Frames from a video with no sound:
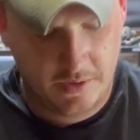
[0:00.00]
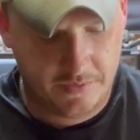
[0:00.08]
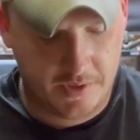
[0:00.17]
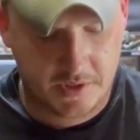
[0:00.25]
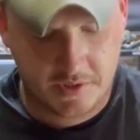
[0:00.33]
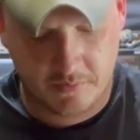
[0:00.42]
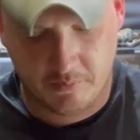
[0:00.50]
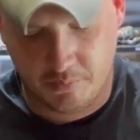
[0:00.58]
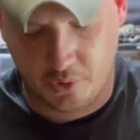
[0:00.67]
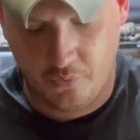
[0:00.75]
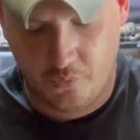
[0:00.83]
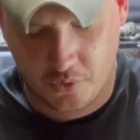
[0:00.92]
This
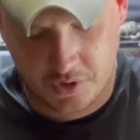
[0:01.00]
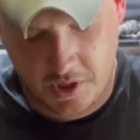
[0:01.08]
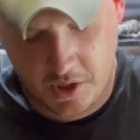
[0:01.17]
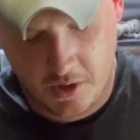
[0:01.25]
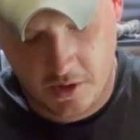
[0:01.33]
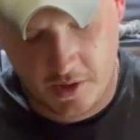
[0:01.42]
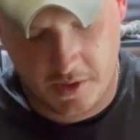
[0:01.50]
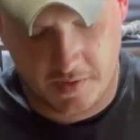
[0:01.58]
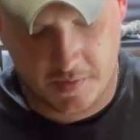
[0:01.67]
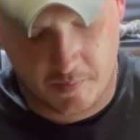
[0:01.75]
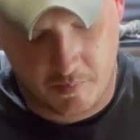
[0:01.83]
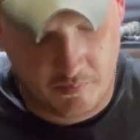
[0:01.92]
Blue Force gear is
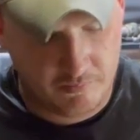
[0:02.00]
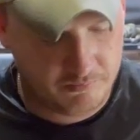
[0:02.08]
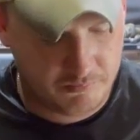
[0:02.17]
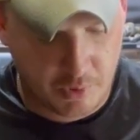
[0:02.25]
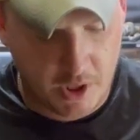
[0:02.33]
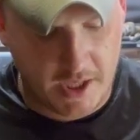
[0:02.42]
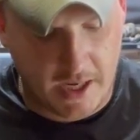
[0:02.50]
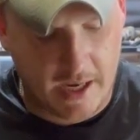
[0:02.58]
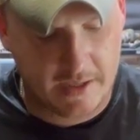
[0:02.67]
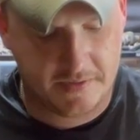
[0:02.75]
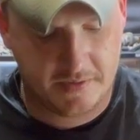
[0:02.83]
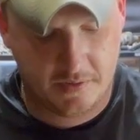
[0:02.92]
pretty
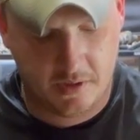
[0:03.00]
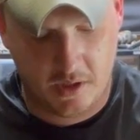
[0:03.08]
nice.